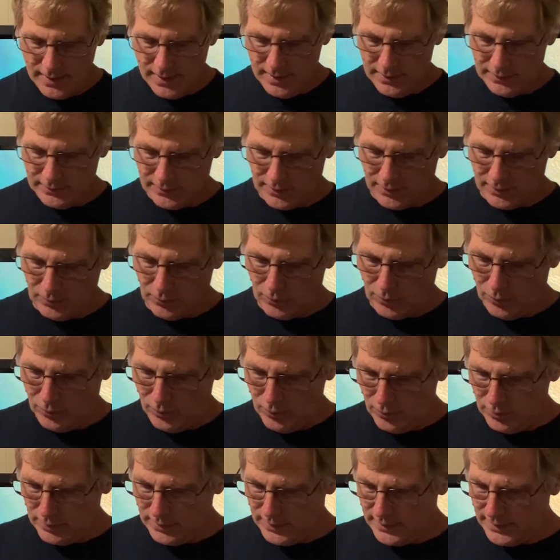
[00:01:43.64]
So,
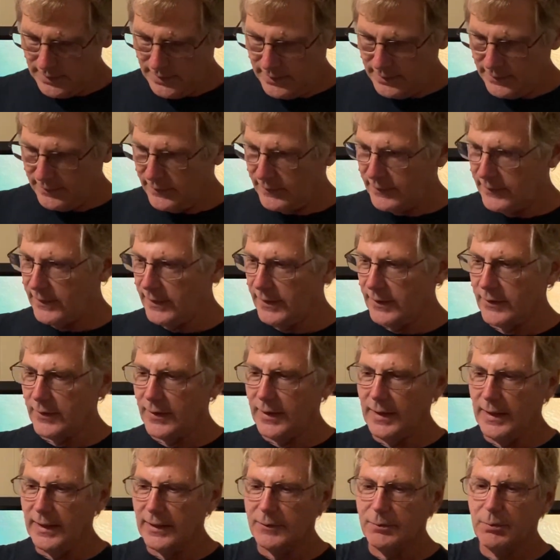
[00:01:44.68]
oh, it is
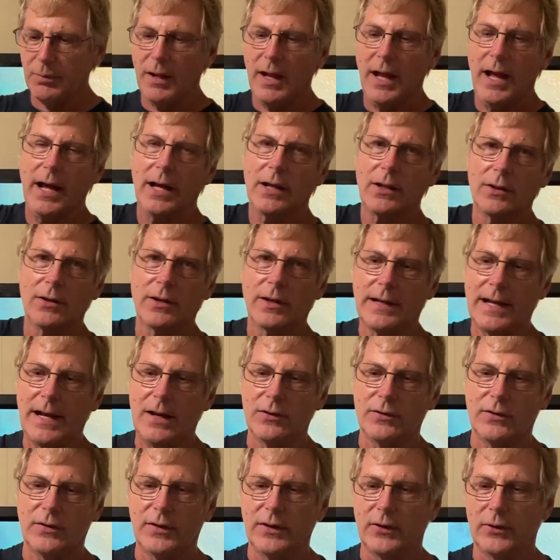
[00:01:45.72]
Sirius Black. Look how
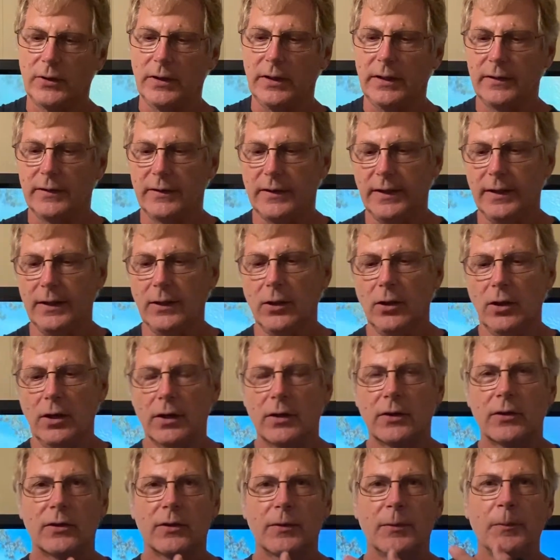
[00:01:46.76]
serious he
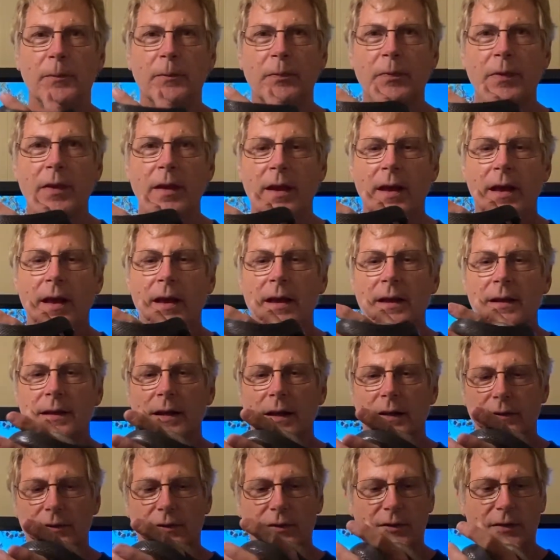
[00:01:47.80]
looks. Yeah,
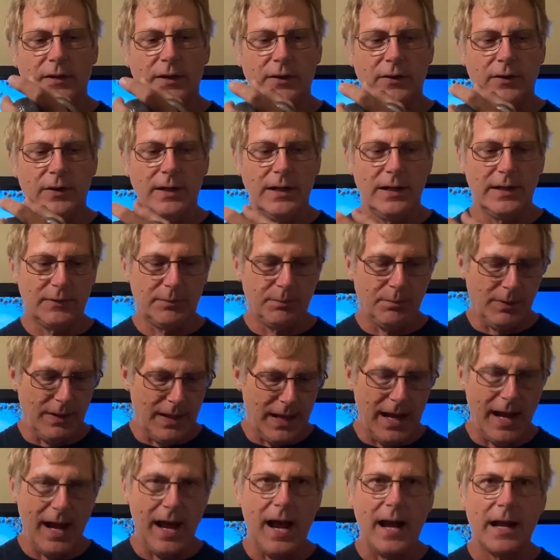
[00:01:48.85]
Sirius
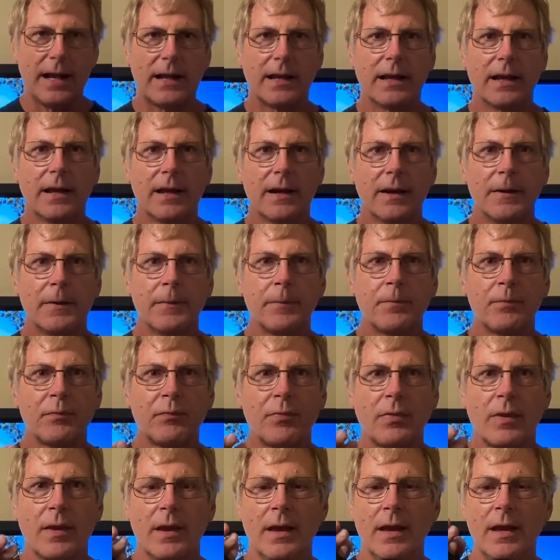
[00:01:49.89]
Black
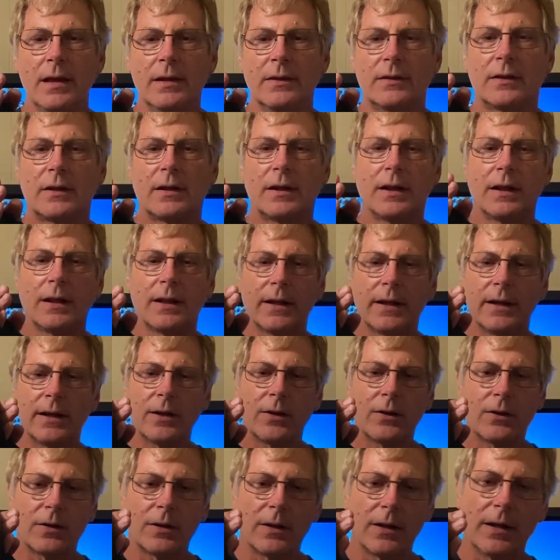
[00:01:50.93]
is
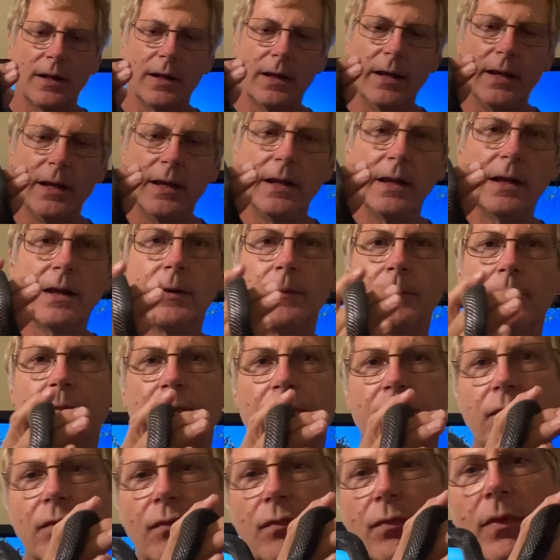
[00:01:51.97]
clearly
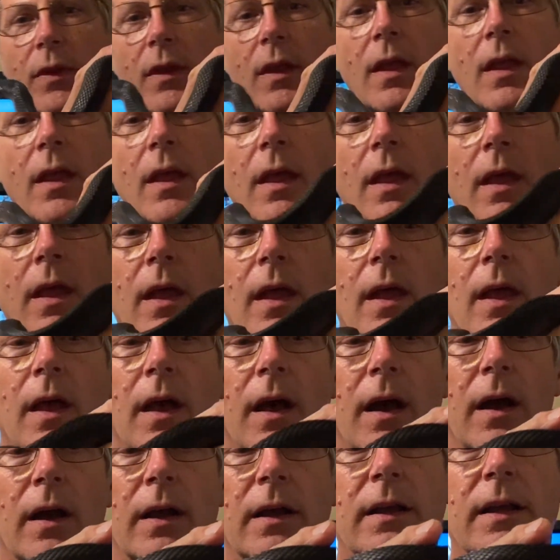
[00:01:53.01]

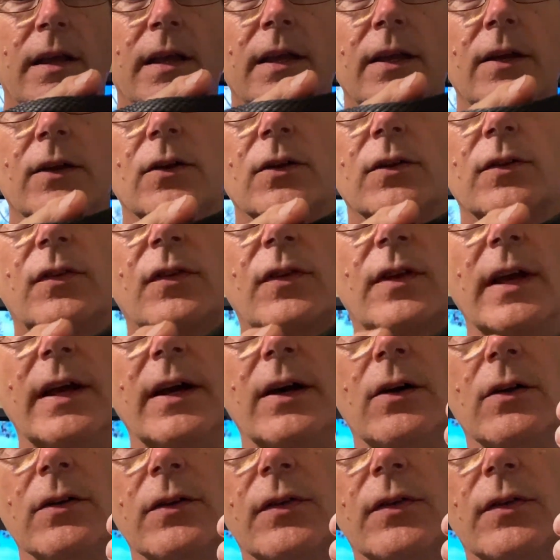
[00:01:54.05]
a keeled-scaled